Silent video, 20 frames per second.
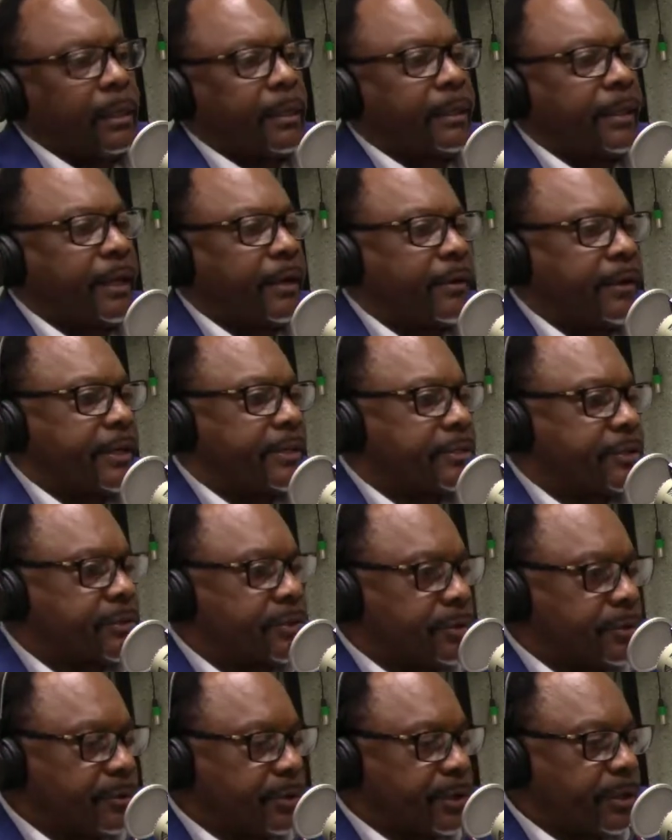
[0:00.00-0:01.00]
There is a
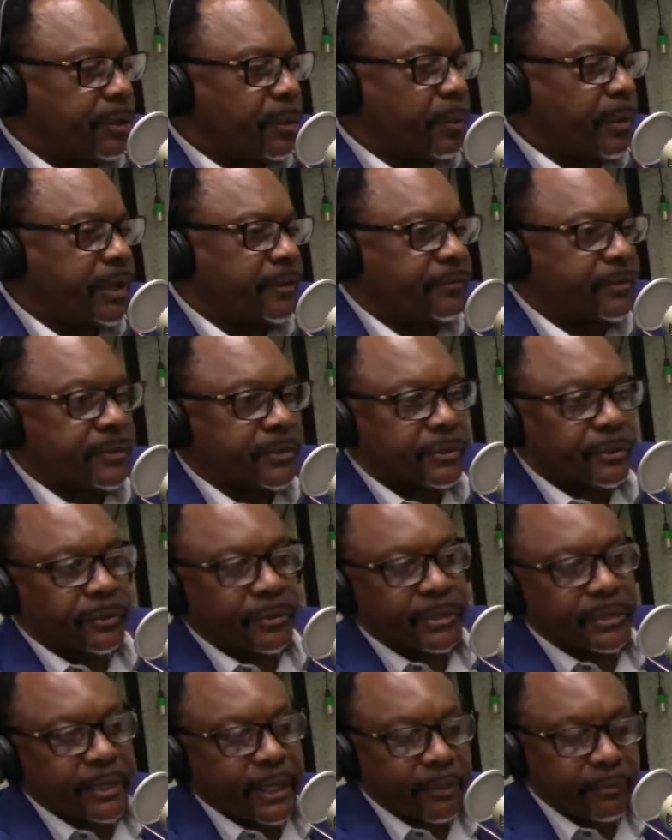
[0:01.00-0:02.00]
2-year wait for
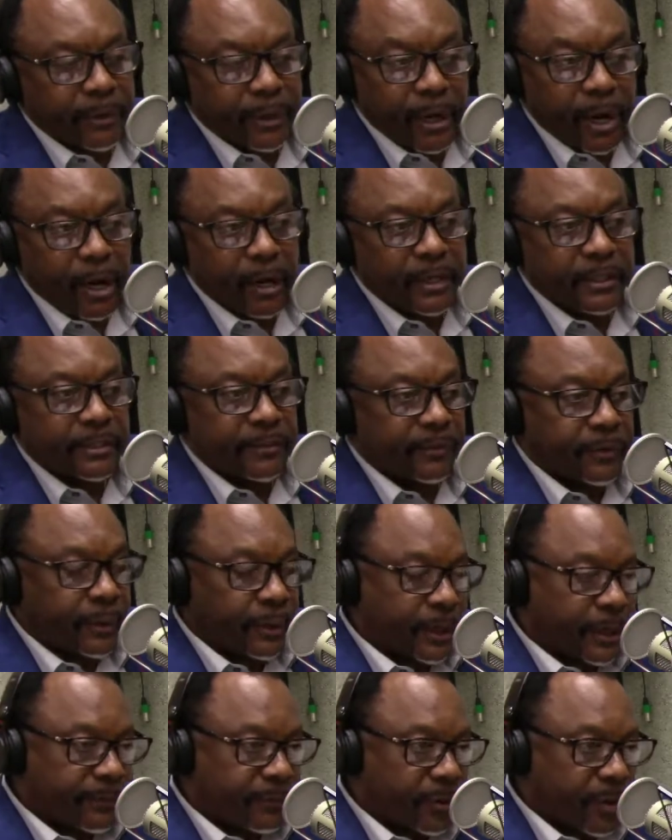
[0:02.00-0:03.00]
suicide, regardless
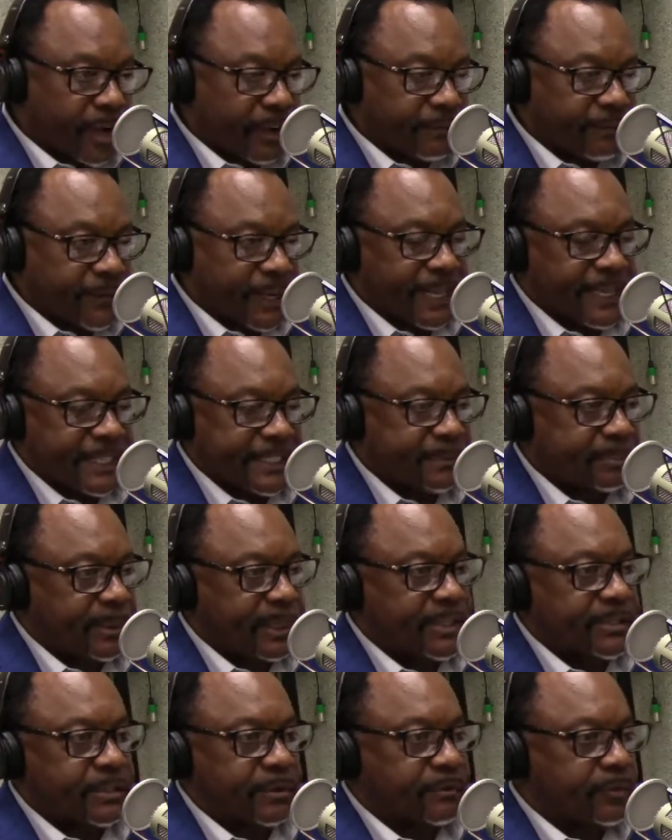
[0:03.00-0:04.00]
if you have final
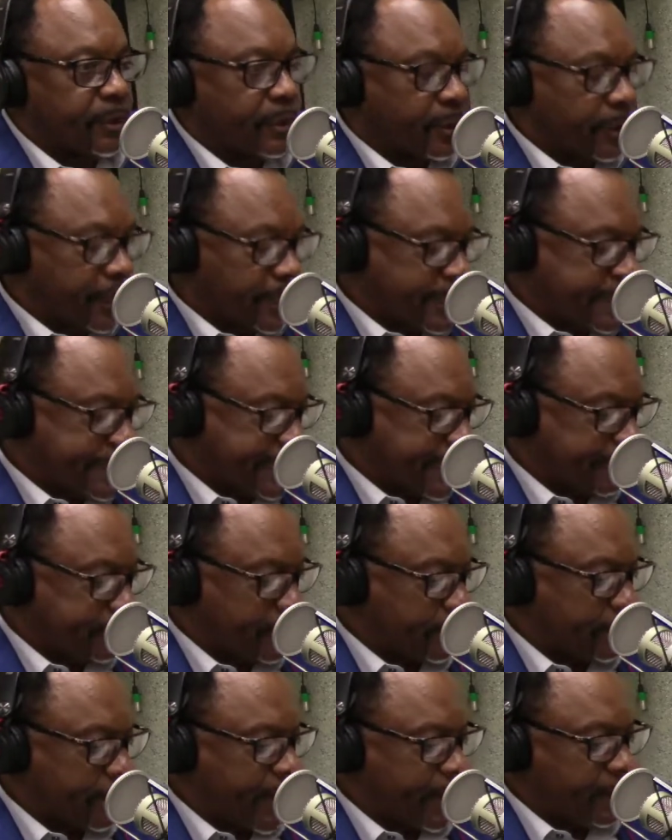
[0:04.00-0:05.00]
expense and you're
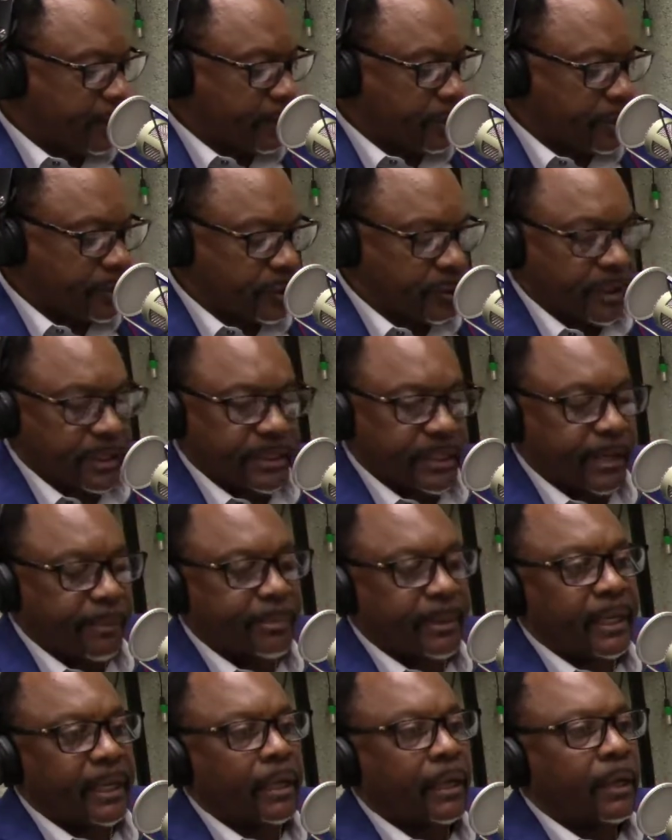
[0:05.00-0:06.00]
accepted by your insurance
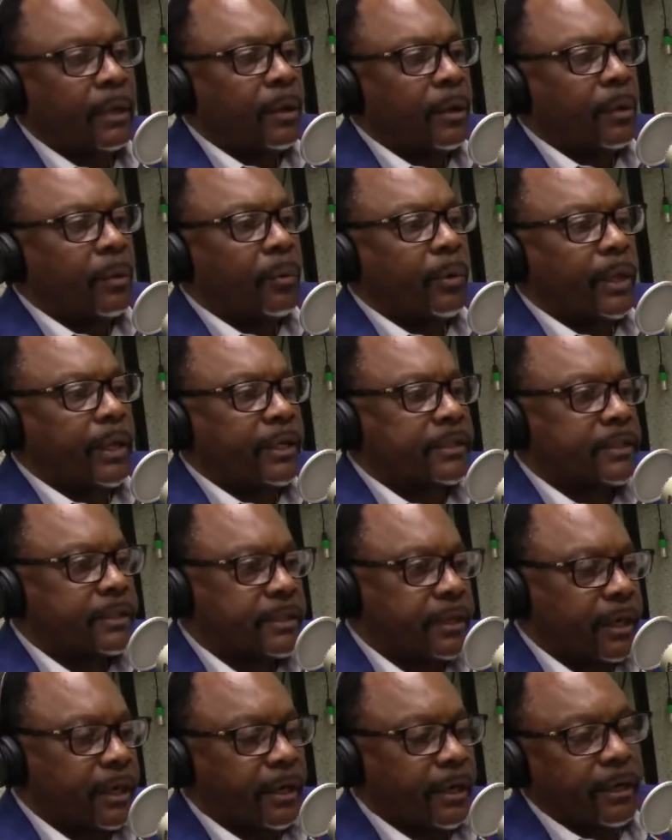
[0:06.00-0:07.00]
company, whether it's a
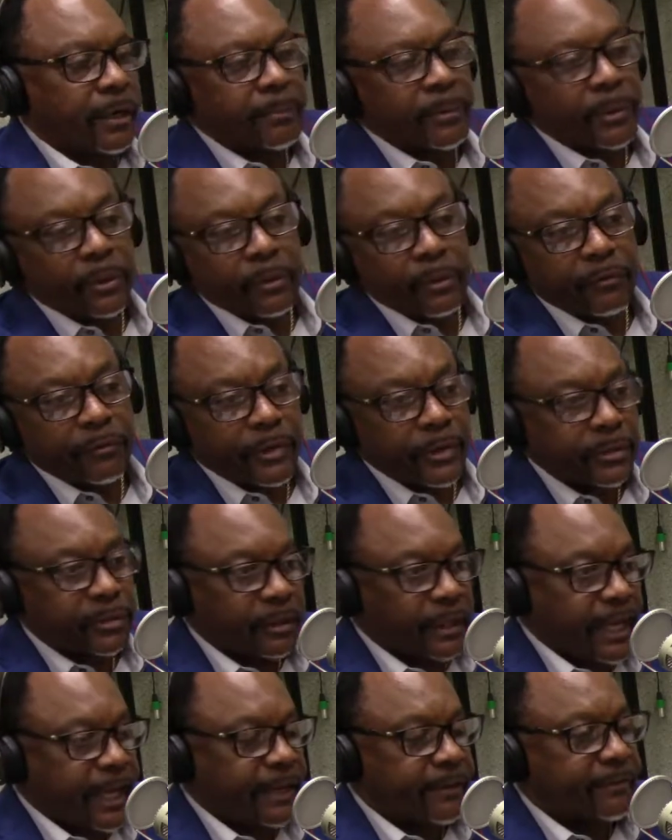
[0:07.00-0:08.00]
term,
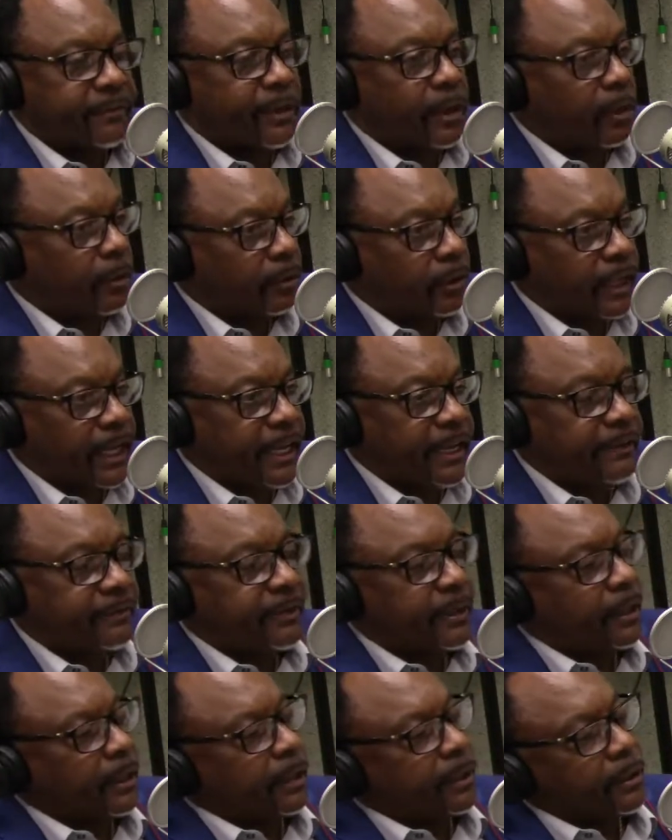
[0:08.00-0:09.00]
universal life, whole life,
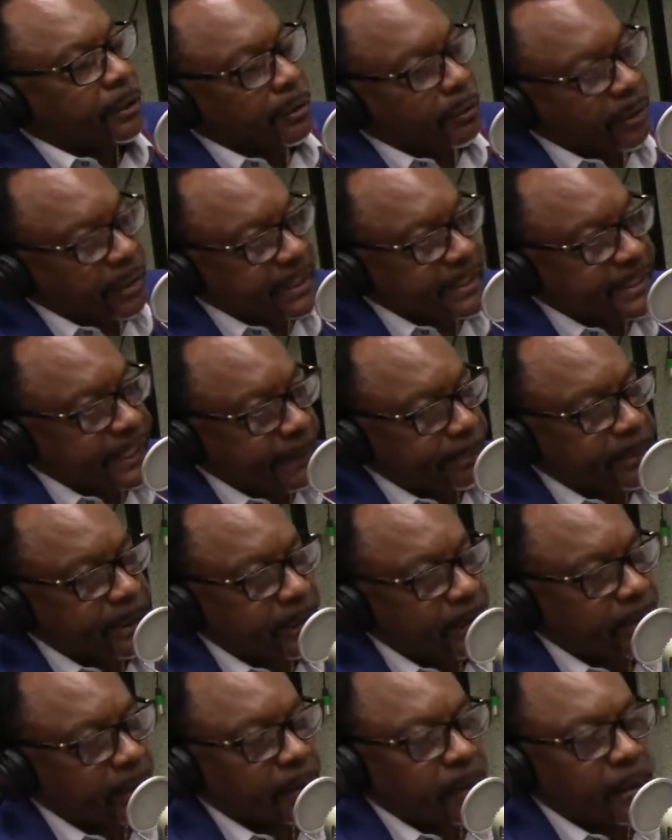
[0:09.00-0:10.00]
you're
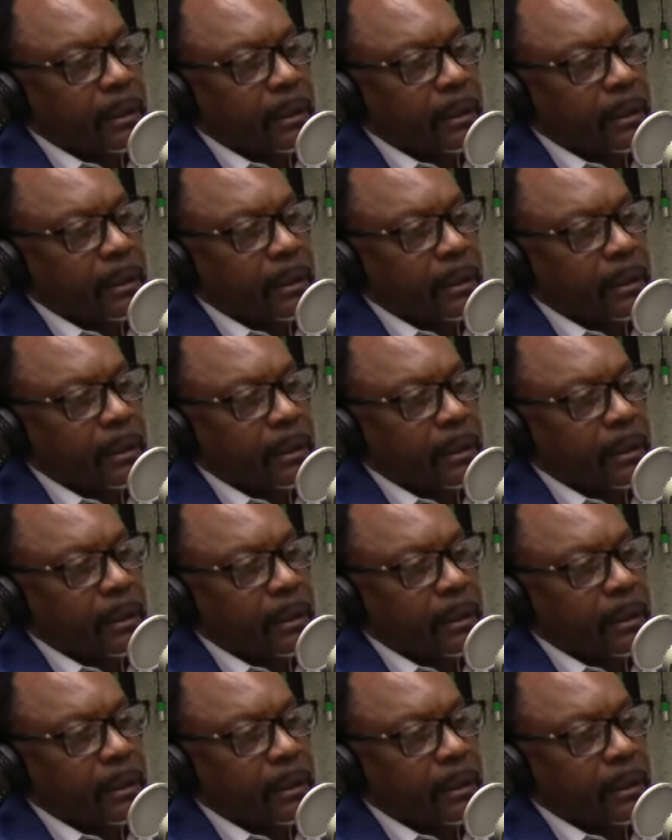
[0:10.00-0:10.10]
accepted.